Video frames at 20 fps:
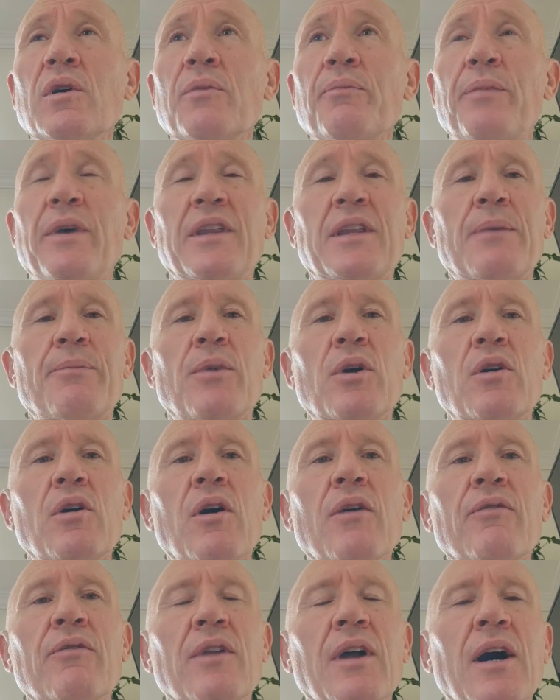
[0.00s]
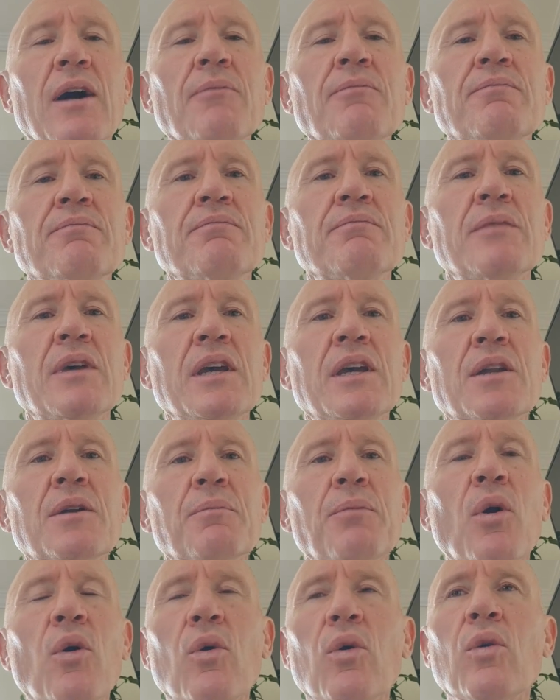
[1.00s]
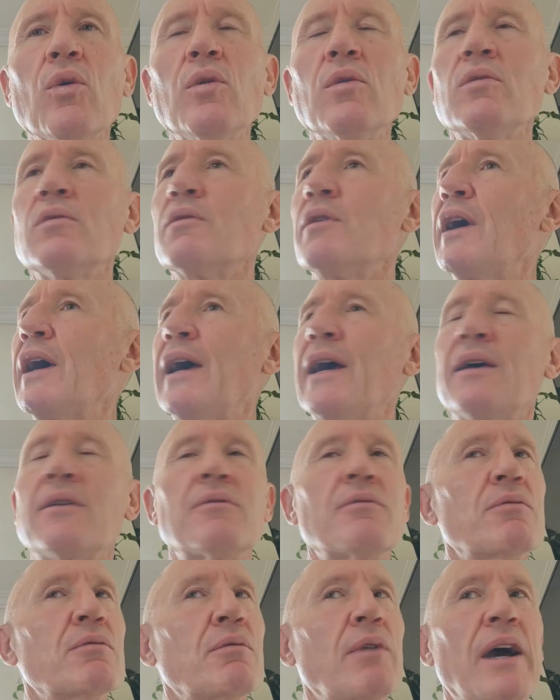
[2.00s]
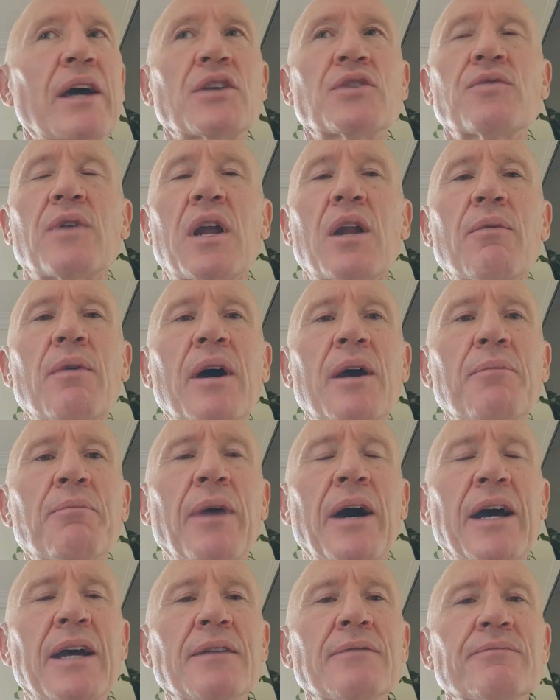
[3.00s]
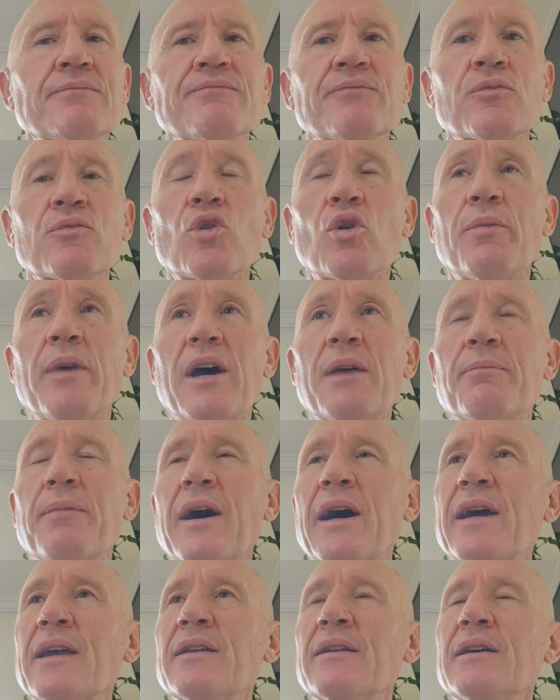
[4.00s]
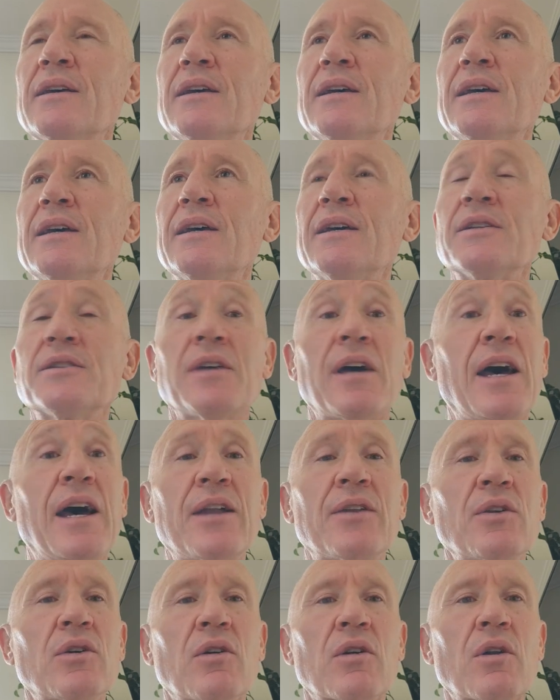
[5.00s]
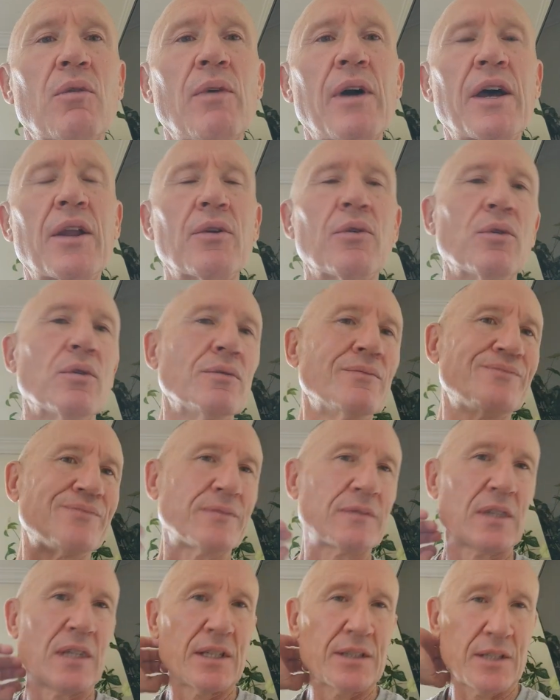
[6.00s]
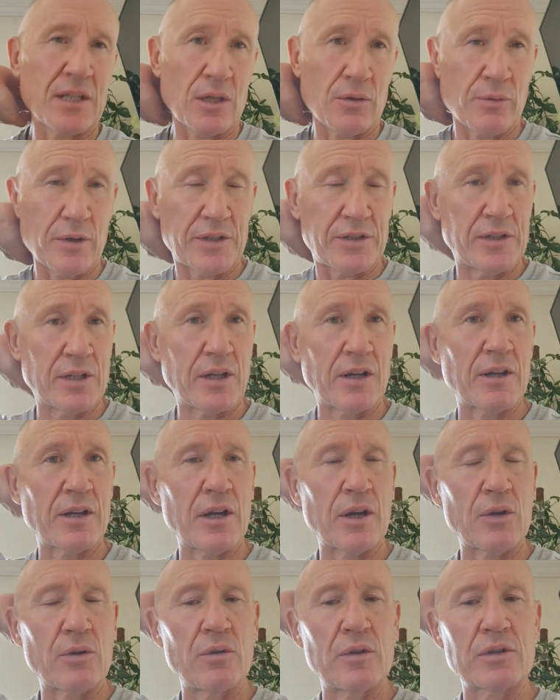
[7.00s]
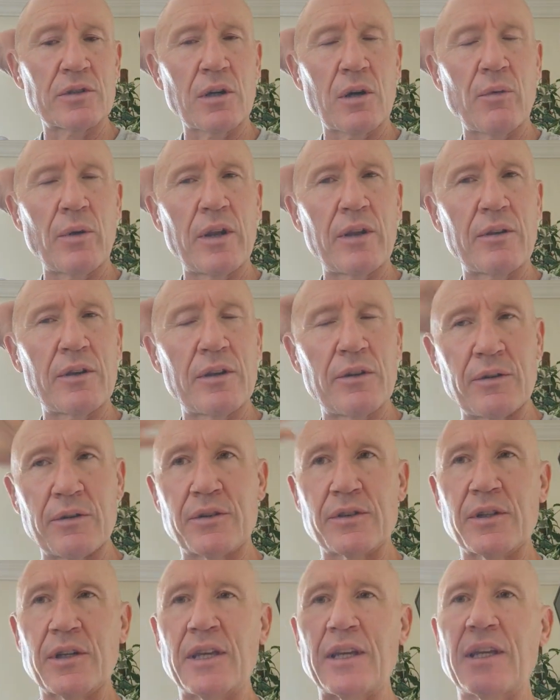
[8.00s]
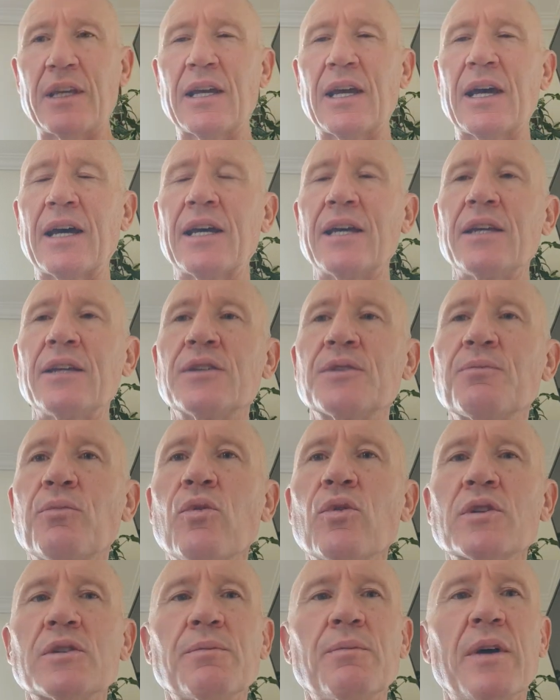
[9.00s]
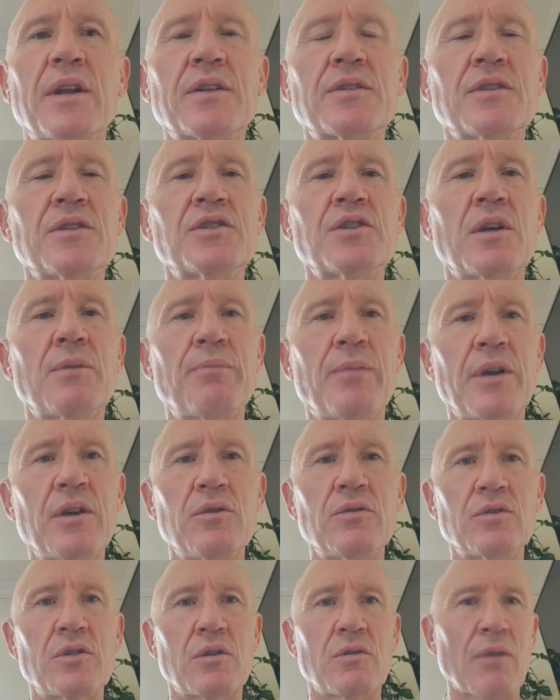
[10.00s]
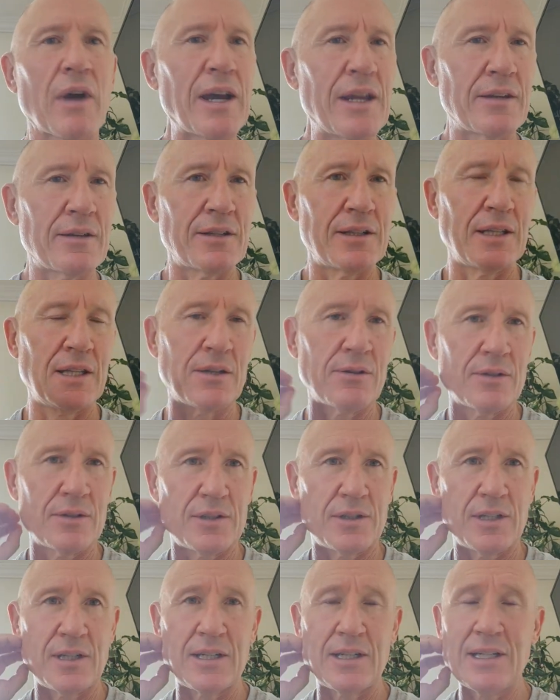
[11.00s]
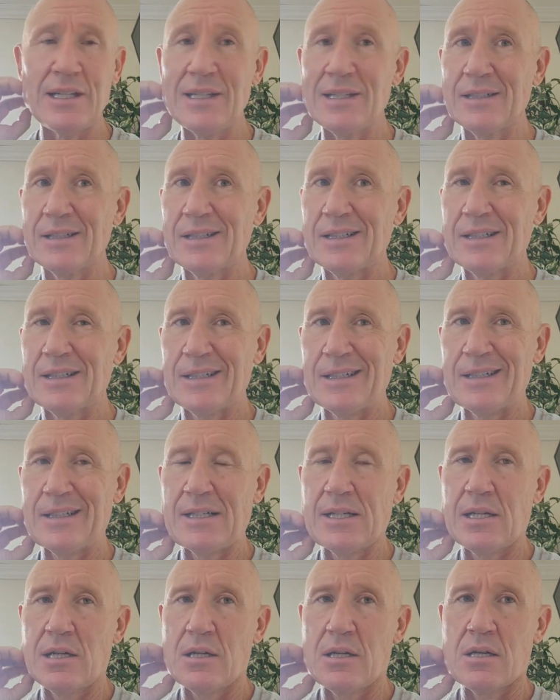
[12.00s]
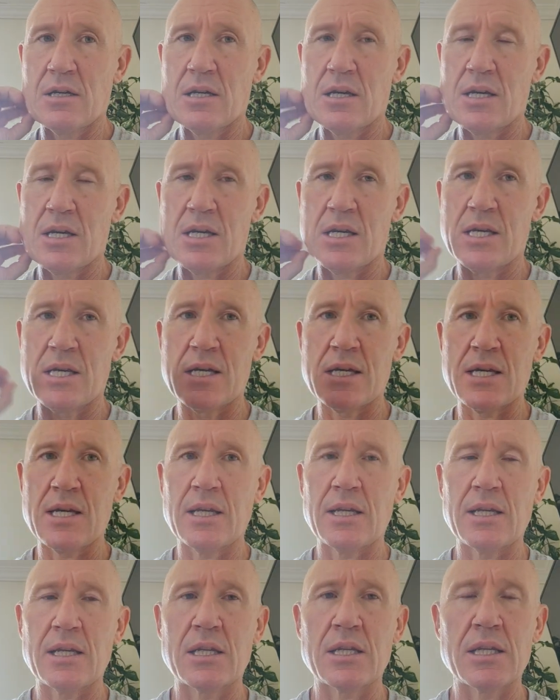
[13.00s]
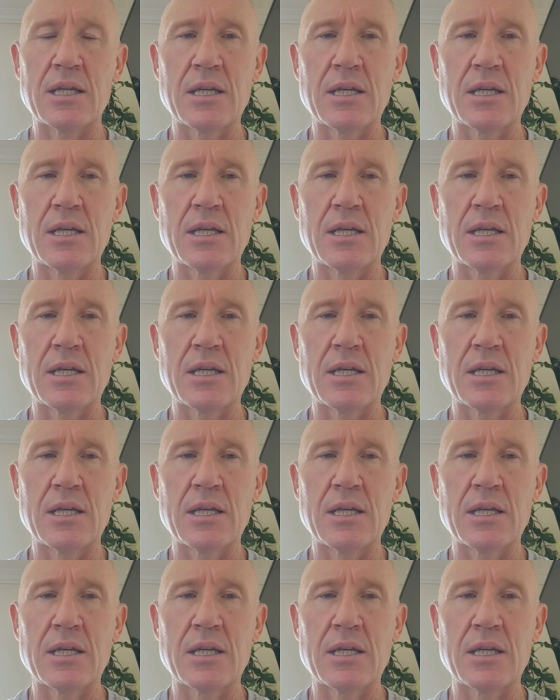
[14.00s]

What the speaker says: picked up a golf club, hit a ball, and whack straight away, pain, real bad pain. So it hadn't gone away at all. So the rest did it no good. So I went to see a sports medicine GP who's great here in Sydney, and